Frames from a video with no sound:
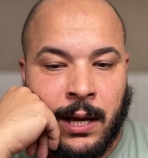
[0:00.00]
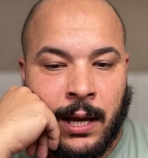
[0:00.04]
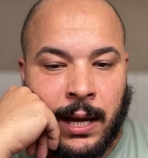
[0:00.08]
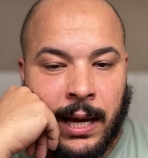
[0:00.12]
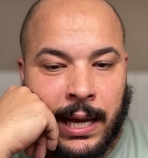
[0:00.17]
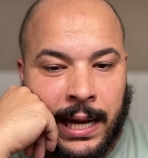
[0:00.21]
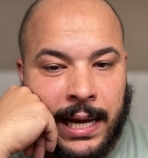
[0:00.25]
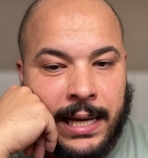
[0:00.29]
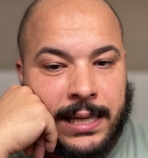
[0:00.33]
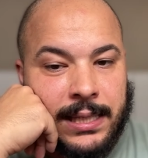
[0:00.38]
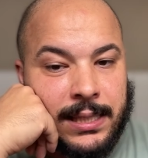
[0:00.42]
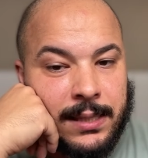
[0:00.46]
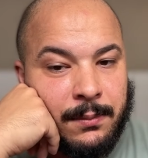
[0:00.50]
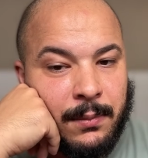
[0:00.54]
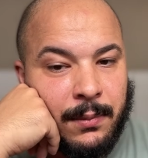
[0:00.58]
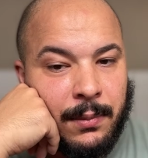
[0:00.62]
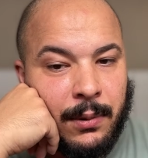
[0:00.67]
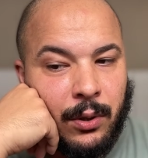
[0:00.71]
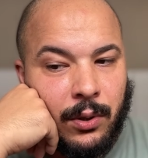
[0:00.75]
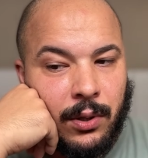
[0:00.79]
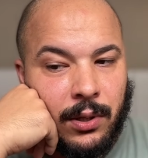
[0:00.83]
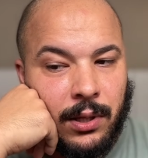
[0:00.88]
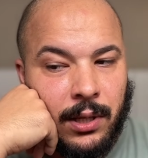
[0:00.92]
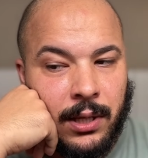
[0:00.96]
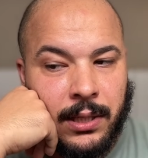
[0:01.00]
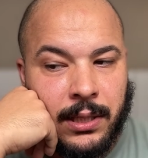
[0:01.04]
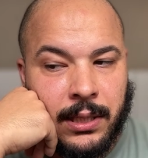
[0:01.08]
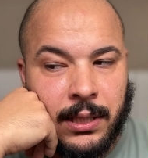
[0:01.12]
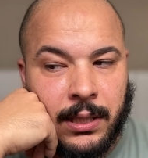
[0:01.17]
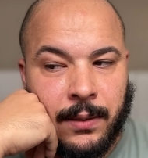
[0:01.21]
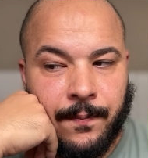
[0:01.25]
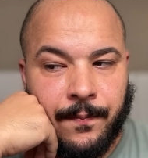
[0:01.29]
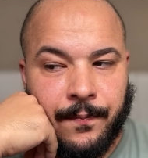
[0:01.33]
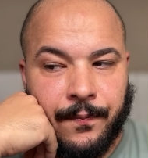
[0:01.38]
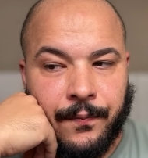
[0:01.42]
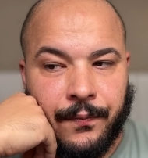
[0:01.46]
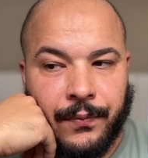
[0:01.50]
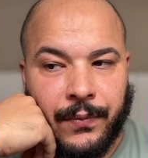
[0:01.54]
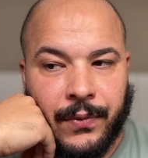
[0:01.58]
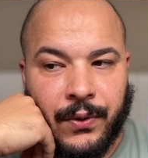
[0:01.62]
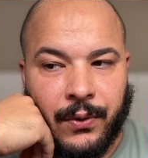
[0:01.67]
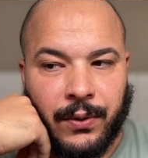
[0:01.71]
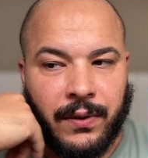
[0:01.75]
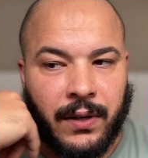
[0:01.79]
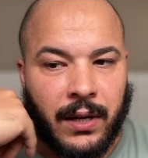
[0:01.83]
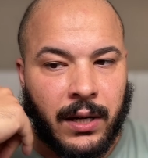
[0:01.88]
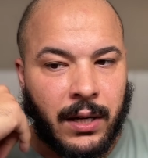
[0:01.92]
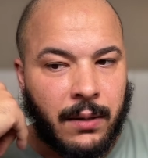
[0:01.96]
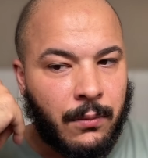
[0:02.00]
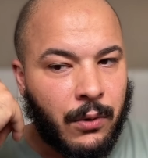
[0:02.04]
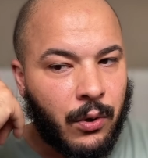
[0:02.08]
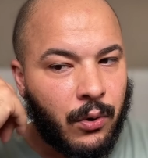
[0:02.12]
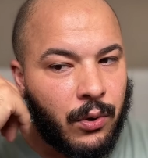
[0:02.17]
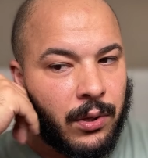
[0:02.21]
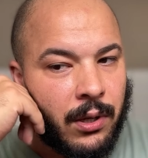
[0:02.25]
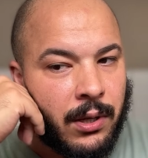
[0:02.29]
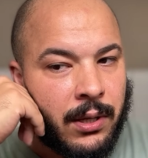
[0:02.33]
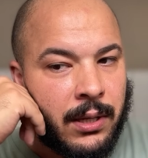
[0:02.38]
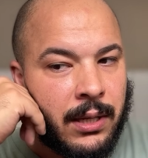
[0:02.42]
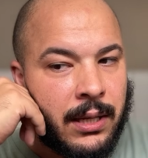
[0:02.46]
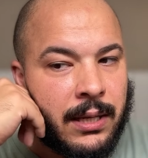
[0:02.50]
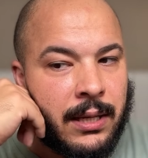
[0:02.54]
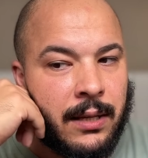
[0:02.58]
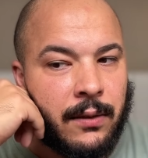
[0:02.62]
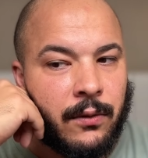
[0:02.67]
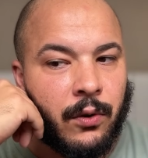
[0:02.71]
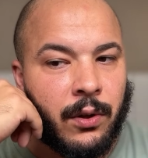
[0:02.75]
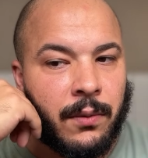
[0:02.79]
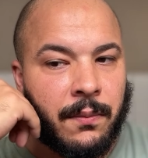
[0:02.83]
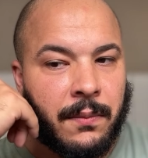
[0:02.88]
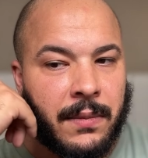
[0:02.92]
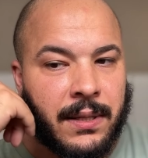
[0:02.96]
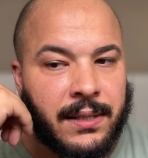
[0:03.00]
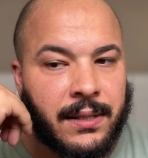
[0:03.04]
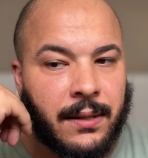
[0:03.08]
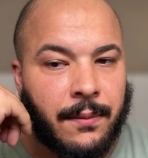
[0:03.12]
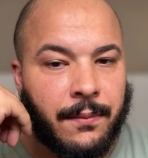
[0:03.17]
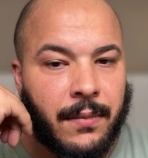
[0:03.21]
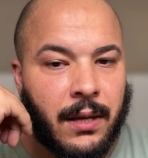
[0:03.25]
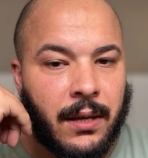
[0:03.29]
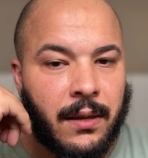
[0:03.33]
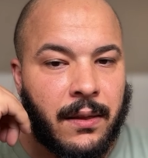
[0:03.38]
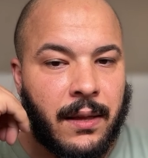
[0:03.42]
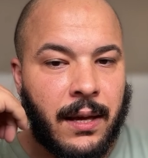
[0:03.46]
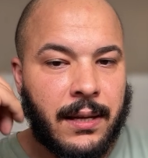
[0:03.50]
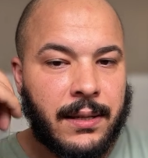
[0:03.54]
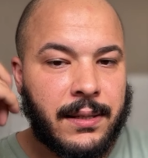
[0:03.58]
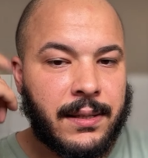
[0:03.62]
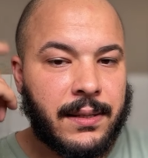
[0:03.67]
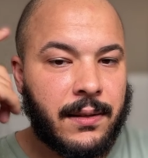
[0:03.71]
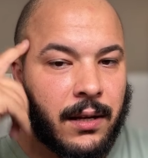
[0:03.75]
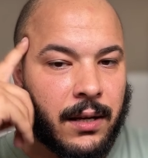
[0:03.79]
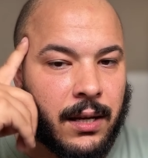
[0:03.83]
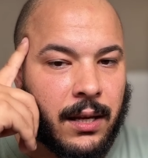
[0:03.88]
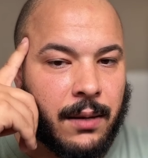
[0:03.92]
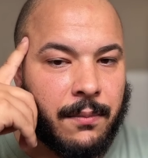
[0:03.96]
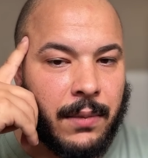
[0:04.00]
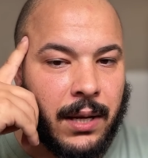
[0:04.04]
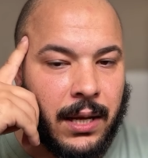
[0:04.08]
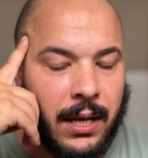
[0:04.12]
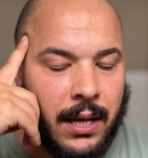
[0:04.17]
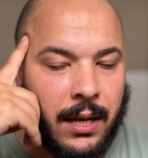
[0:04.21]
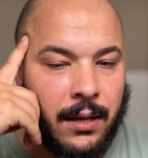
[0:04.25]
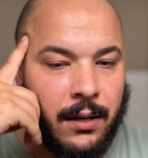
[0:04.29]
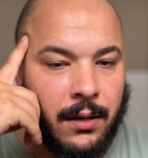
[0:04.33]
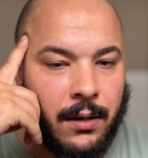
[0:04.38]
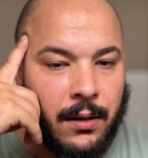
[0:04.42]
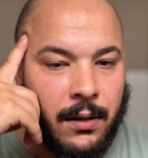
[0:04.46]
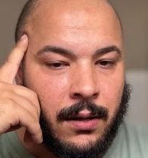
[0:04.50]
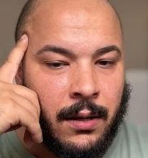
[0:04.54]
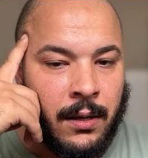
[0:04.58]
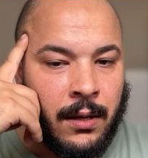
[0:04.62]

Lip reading: And I asked him about Rhulani. We were talking about Rhulani, and he told me something that stuck in my head.